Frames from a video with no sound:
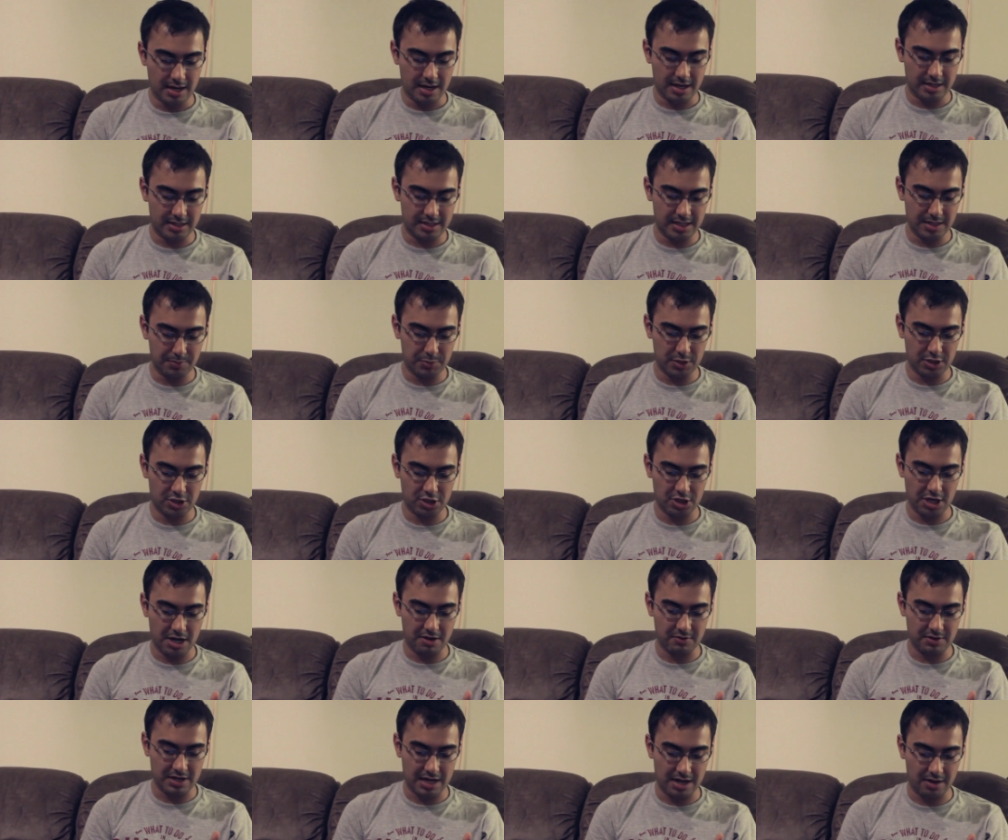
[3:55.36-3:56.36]
and sipped and
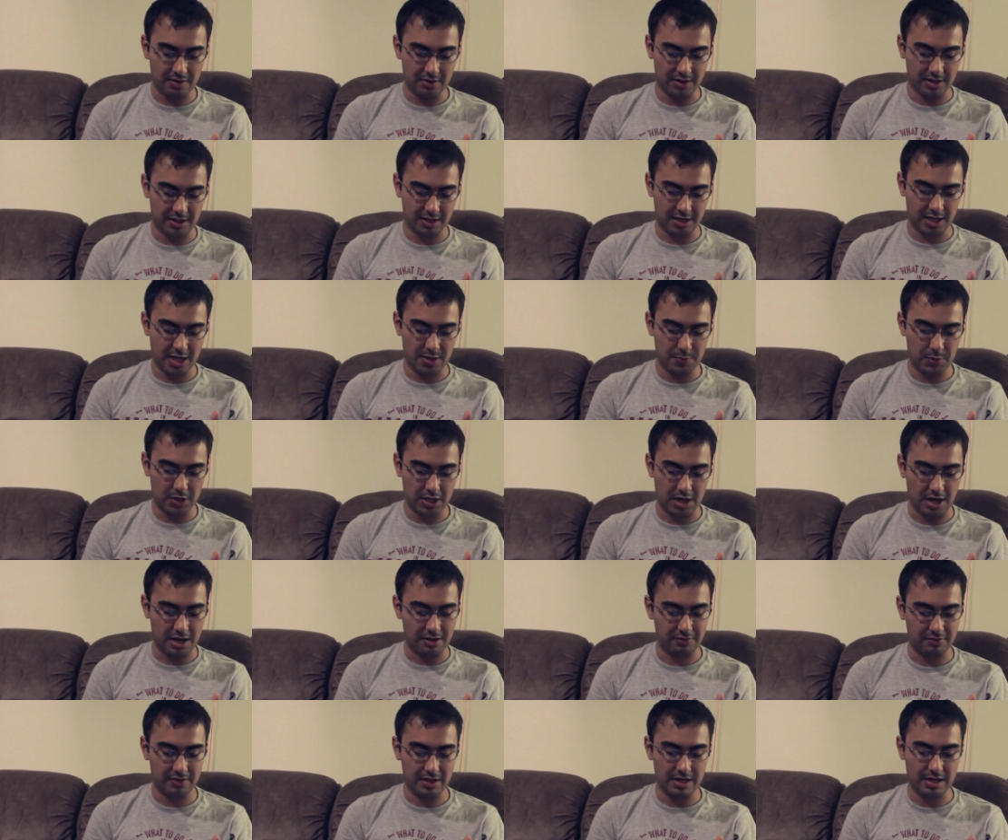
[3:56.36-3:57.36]
chowed down on a cup of
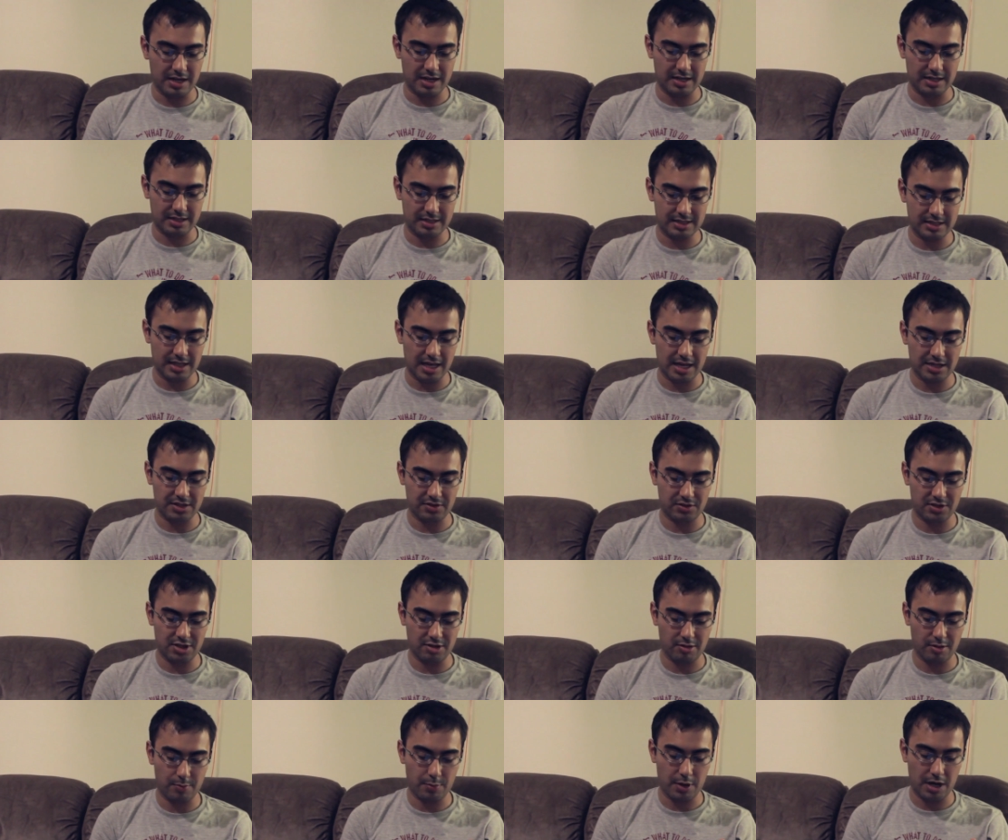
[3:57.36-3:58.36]
coffee and a slice of
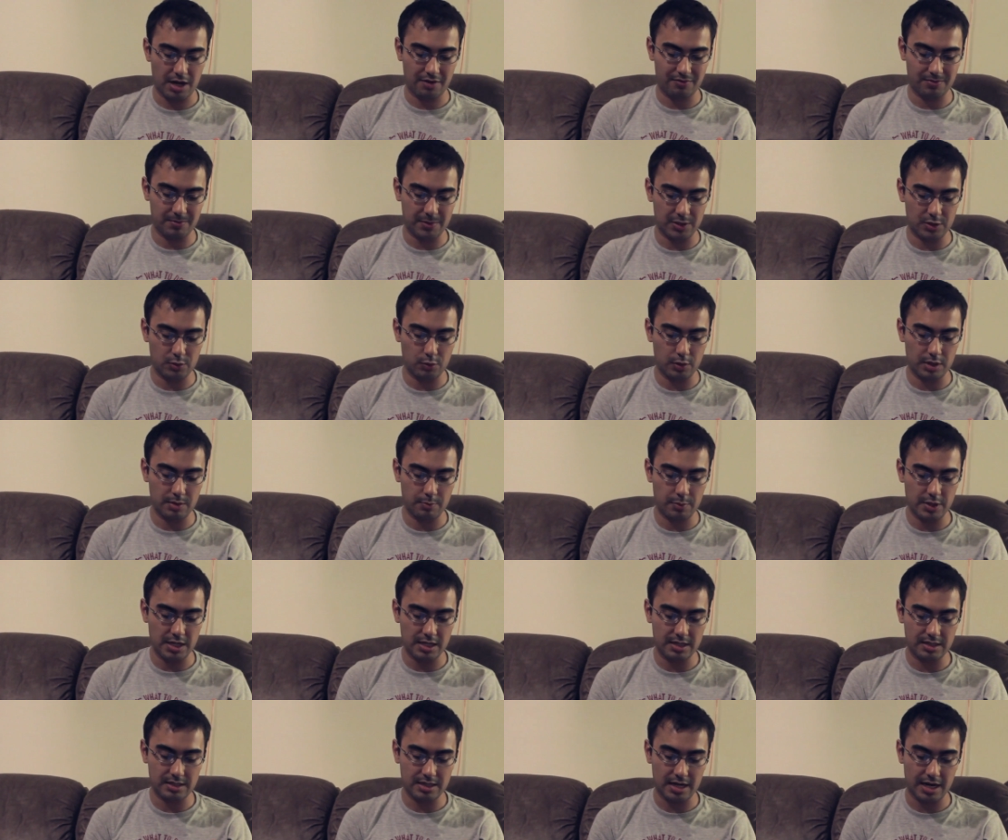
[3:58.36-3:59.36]
cherry pie from the Twin
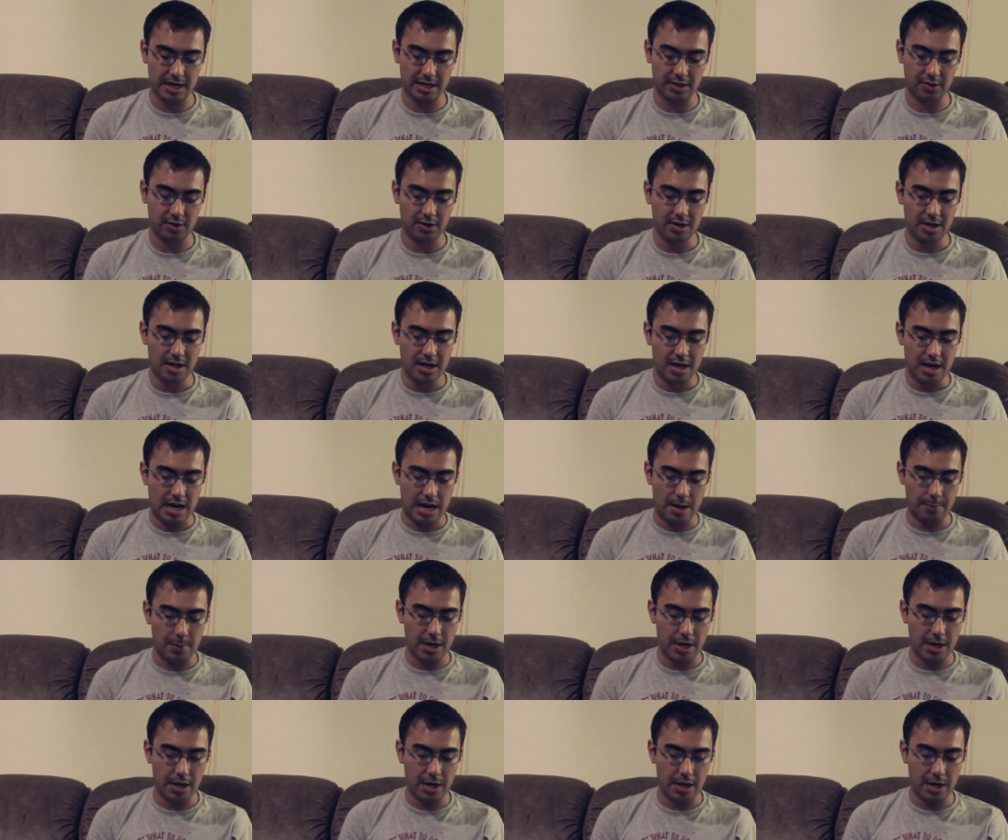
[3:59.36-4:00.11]
Peaks diner. I